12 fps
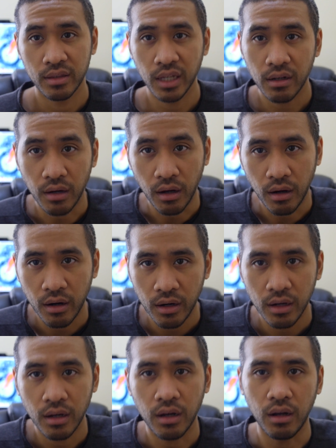There
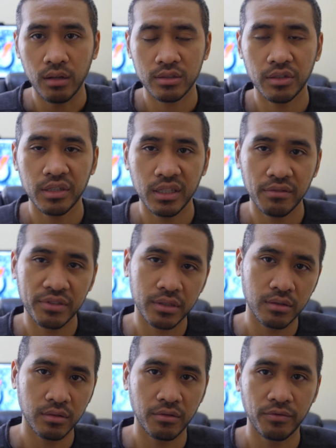are
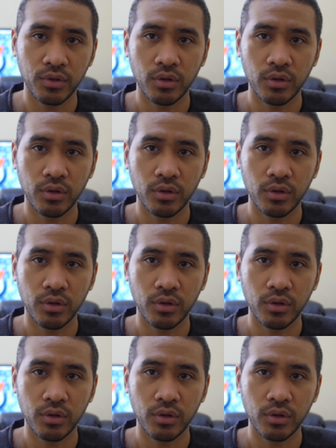alternatives to